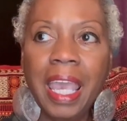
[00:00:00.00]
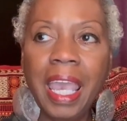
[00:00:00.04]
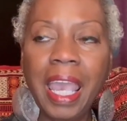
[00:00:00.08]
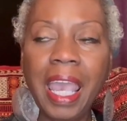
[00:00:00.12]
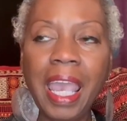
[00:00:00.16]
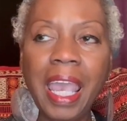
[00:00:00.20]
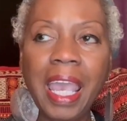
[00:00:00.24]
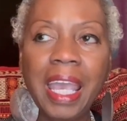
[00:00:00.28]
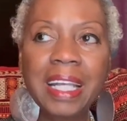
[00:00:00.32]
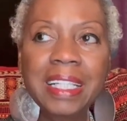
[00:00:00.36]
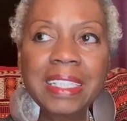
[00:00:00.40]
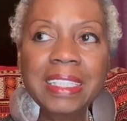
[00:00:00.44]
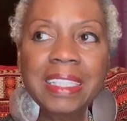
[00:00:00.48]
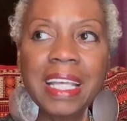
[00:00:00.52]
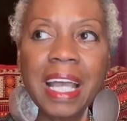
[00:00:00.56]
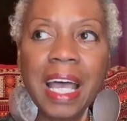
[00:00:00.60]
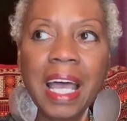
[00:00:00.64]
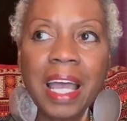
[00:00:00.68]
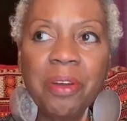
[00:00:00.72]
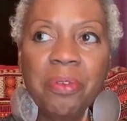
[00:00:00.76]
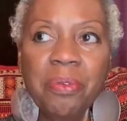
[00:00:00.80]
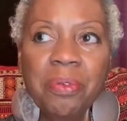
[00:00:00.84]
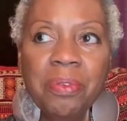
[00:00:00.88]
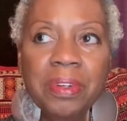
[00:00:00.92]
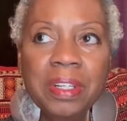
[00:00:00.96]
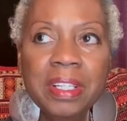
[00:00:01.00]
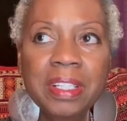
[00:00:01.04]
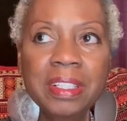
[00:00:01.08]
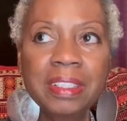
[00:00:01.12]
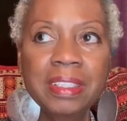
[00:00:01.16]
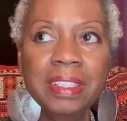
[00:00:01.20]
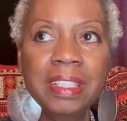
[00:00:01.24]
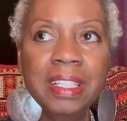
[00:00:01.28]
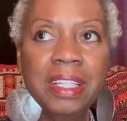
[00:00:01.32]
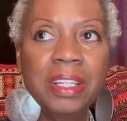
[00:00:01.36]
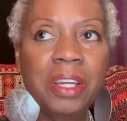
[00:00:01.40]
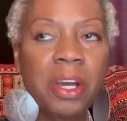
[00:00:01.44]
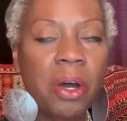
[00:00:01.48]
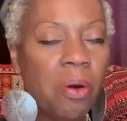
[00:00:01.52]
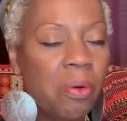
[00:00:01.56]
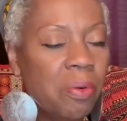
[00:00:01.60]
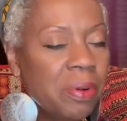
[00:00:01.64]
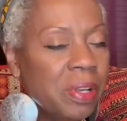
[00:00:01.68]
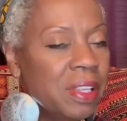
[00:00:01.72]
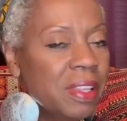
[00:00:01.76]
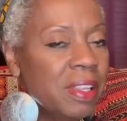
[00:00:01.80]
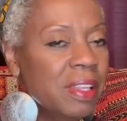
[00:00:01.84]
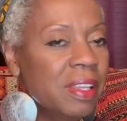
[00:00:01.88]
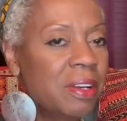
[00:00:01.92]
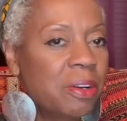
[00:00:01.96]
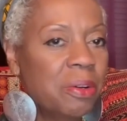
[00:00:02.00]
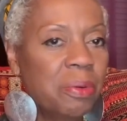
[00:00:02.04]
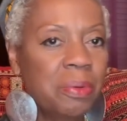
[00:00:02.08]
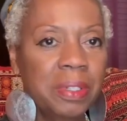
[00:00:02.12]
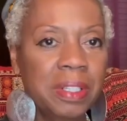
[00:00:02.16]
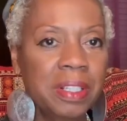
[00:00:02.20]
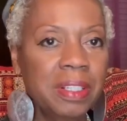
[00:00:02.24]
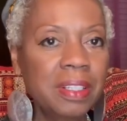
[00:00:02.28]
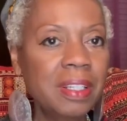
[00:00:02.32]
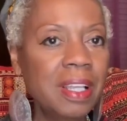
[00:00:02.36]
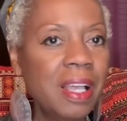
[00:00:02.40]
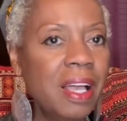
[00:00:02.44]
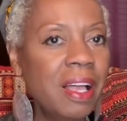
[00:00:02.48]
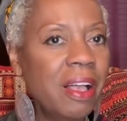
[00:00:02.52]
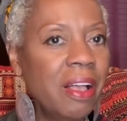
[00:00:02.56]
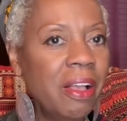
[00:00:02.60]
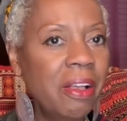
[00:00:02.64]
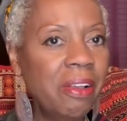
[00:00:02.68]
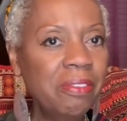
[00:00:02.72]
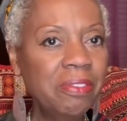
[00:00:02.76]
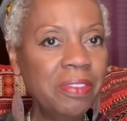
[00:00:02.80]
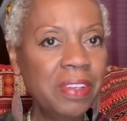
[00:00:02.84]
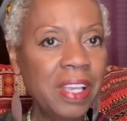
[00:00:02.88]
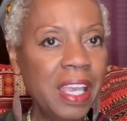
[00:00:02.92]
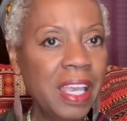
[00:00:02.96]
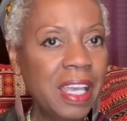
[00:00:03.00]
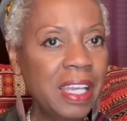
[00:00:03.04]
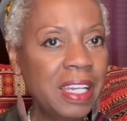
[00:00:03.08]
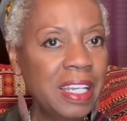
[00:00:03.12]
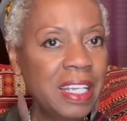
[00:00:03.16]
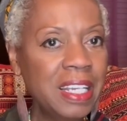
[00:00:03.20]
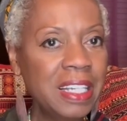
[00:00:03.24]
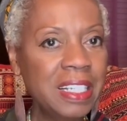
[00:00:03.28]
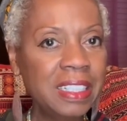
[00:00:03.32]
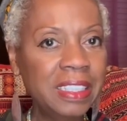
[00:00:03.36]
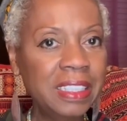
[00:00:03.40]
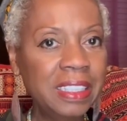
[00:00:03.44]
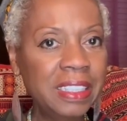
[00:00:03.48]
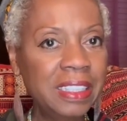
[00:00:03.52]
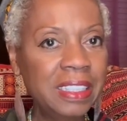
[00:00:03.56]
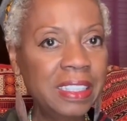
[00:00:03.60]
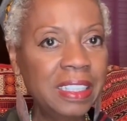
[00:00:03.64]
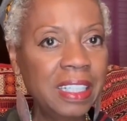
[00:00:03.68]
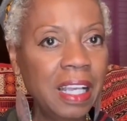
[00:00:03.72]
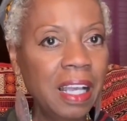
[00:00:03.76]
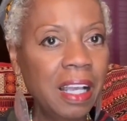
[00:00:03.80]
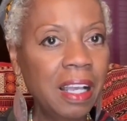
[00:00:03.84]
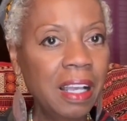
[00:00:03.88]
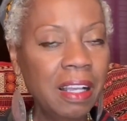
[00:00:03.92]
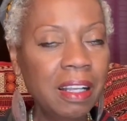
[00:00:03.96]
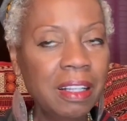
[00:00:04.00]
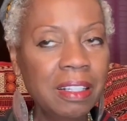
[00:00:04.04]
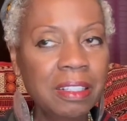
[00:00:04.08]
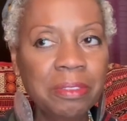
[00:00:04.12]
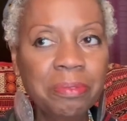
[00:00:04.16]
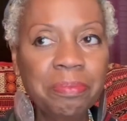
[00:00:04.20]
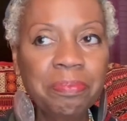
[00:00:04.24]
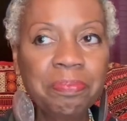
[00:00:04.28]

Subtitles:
And I really go in there with love, and it's a